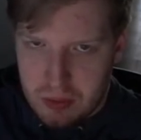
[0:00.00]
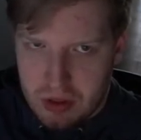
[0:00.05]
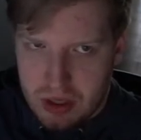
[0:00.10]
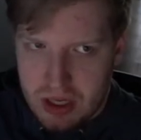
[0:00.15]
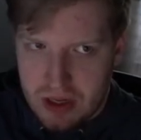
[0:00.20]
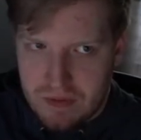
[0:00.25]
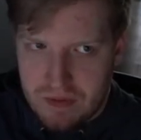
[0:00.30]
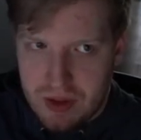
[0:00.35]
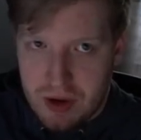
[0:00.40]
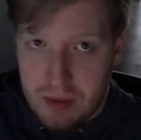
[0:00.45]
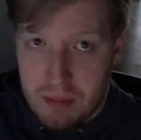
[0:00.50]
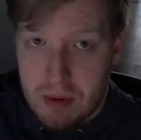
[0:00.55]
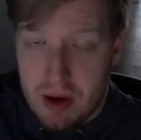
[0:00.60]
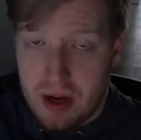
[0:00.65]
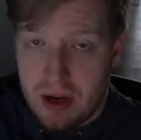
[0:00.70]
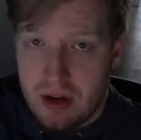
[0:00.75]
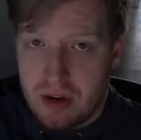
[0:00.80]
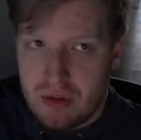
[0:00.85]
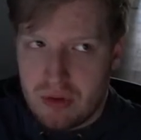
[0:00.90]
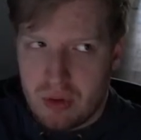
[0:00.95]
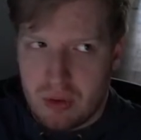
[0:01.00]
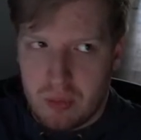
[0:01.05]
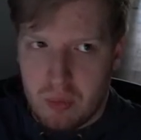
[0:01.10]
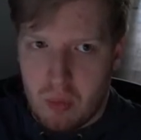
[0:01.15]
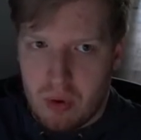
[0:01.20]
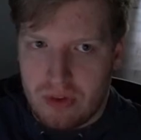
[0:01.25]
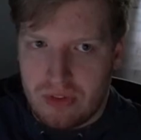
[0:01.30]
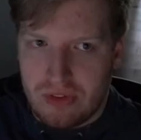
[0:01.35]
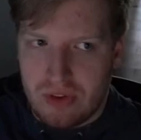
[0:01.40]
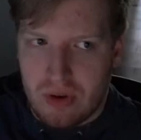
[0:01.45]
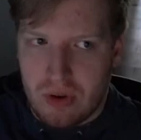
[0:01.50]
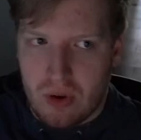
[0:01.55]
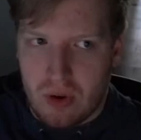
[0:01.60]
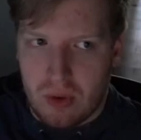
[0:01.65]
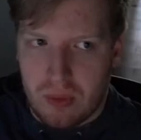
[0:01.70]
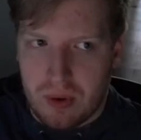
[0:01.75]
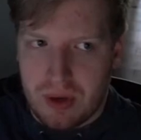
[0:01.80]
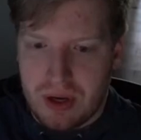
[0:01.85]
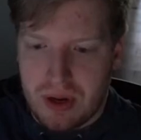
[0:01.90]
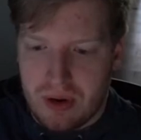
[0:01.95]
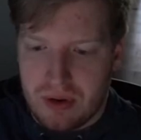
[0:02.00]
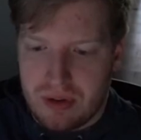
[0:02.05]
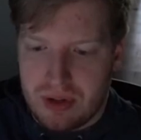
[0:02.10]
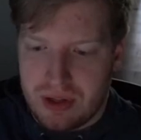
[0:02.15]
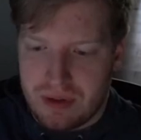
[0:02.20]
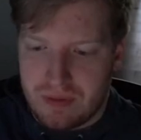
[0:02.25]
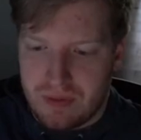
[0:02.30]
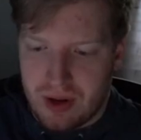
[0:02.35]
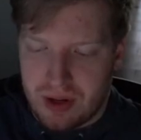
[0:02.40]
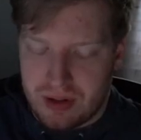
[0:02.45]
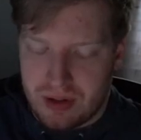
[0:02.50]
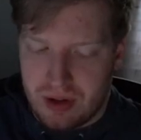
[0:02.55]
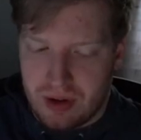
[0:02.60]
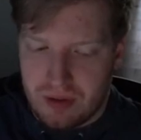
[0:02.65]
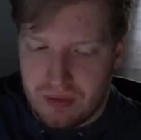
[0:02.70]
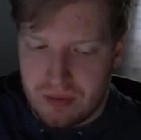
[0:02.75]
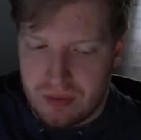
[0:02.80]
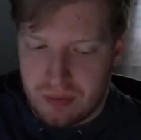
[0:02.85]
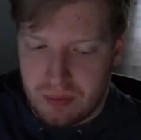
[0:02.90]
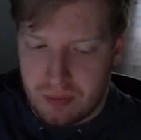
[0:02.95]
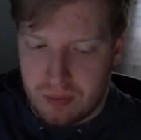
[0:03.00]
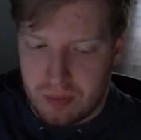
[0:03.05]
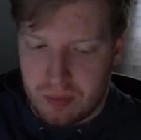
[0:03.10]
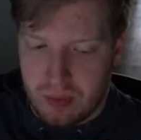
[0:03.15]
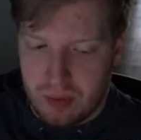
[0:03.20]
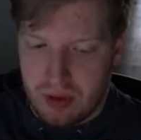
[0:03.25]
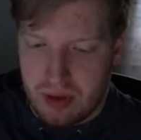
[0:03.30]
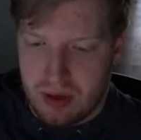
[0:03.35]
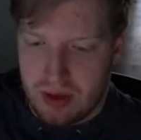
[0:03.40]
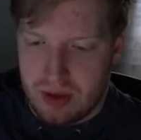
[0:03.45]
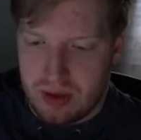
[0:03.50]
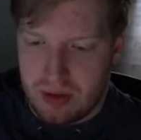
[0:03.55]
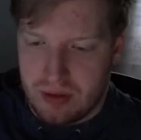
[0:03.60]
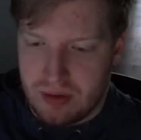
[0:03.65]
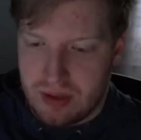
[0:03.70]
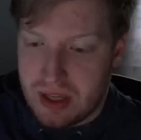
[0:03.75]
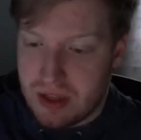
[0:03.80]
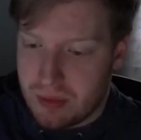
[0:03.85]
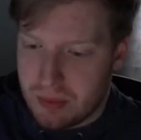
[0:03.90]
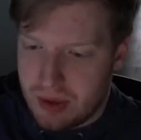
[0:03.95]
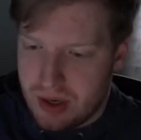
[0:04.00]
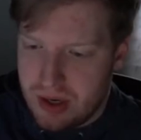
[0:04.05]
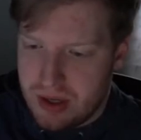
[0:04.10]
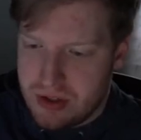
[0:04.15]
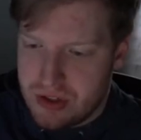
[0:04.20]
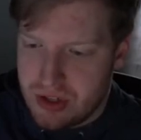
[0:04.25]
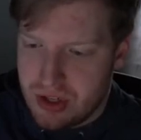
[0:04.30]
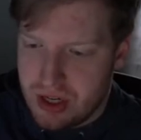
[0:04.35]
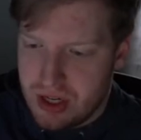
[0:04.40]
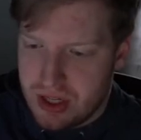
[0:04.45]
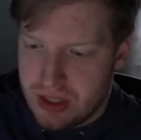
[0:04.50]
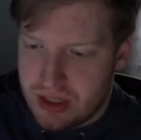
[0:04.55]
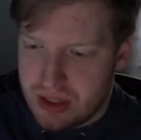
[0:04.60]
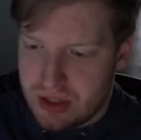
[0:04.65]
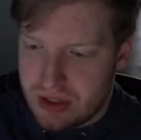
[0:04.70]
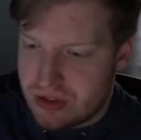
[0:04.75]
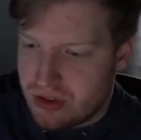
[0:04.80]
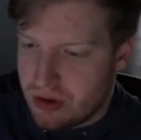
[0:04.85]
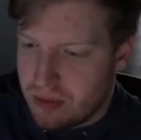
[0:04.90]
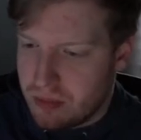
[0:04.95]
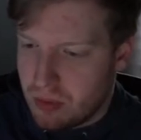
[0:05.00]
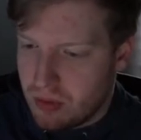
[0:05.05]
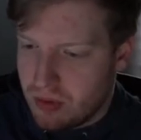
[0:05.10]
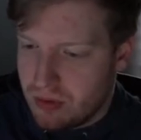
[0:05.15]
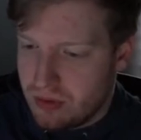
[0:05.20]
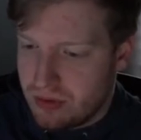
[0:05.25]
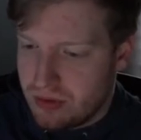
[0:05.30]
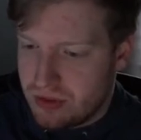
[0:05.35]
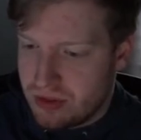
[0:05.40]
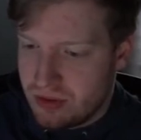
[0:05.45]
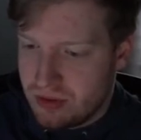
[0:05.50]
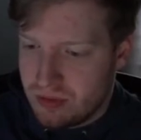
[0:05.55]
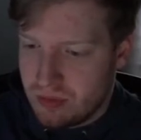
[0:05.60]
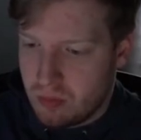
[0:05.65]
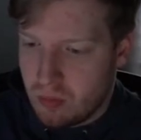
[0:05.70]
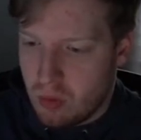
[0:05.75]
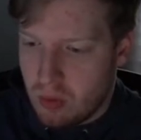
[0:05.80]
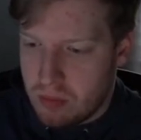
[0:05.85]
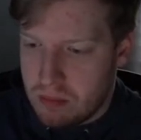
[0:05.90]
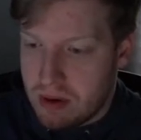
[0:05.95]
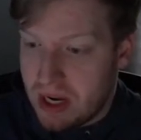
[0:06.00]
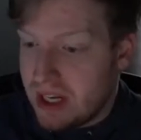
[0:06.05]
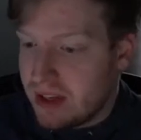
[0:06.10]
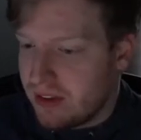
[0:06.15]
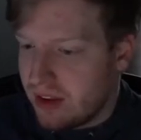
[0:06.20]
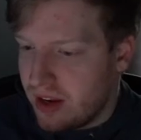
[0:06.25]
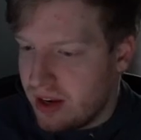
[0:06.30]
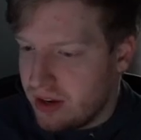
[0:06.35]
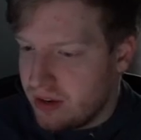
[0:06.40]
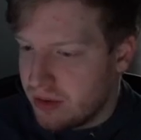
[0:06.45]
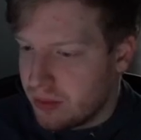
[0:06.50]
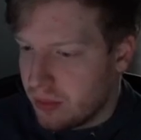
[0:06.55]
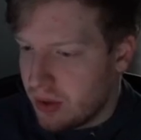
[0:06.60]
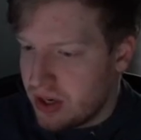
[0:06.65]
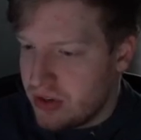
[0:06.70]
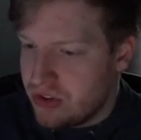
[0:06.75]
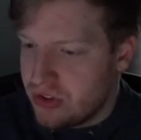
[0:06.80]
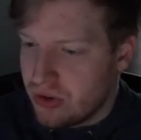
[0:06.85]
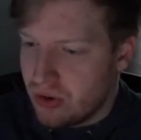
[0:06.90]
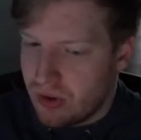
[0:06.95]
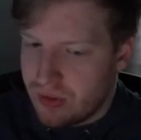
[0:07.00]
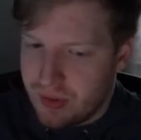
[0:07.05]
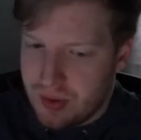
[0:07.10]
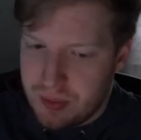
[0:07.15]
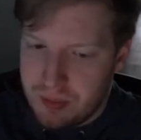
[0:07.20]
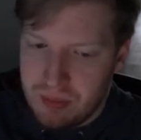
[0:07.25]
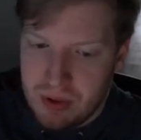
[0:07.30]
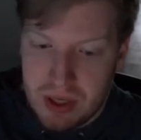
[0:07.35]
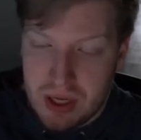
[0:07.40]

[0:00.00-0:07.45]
if they are mind controlled once they are already under the effect of the enrage, then the Stoneborns will maintain the raging on them,